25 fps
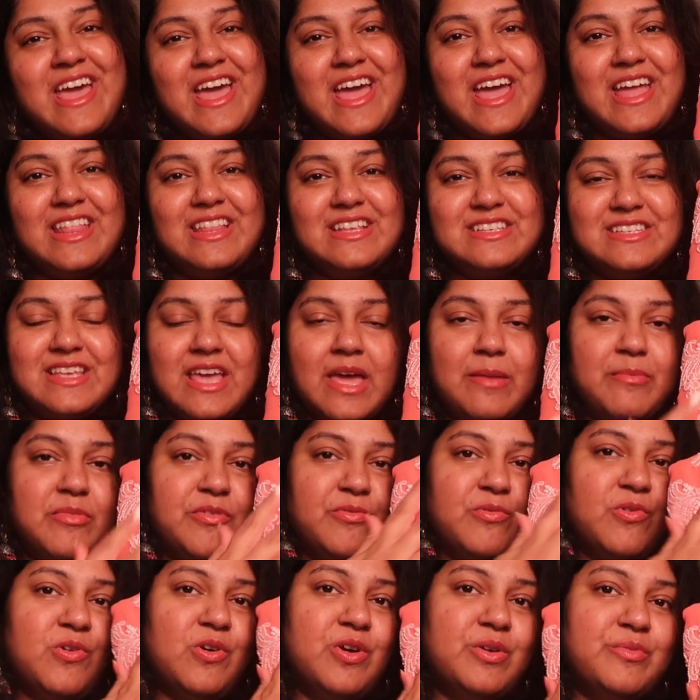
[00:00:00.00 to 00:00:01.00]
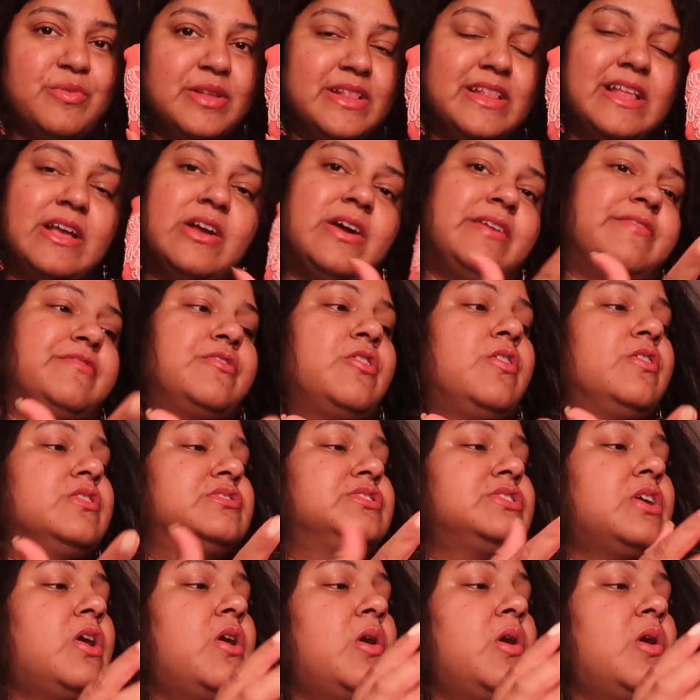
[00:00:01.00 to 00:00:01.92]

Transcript: And this can be worn with like, of course,